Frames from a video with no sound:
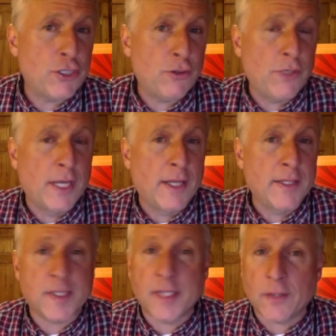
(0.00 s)
issued an
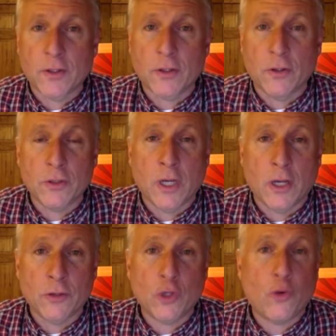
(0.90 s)
encyclical
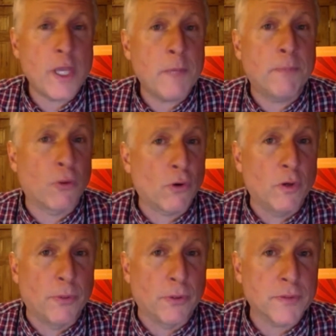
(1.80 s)
called Qui
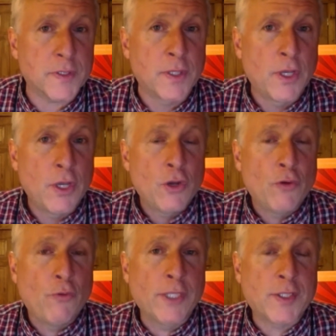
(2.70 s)
Pluribus,
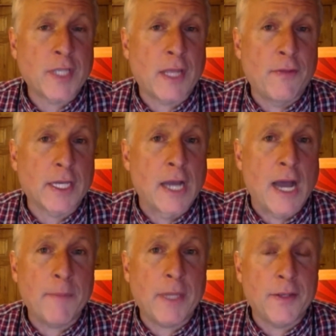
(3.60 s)
which said that
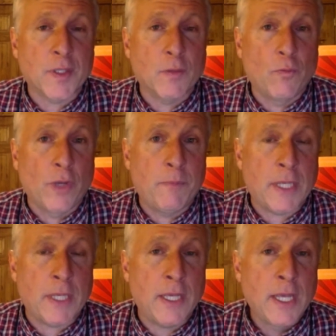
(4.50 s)
communism
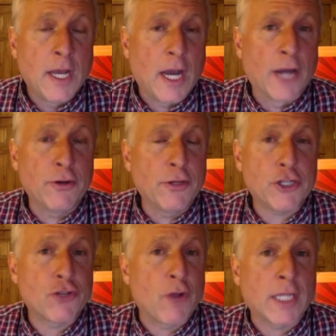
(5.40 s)
would be utter
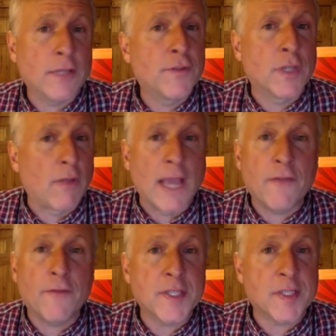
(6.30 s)
destructive to
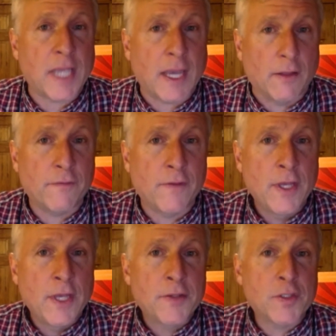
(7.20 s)
life itself.
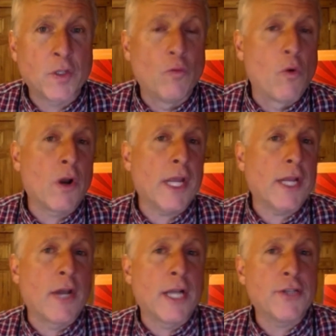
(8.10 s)
Wow. So
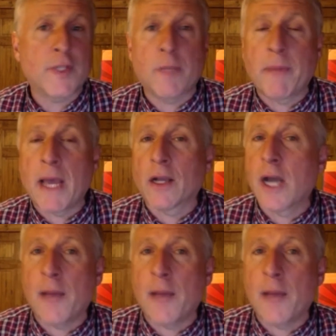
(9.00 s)
warning not just about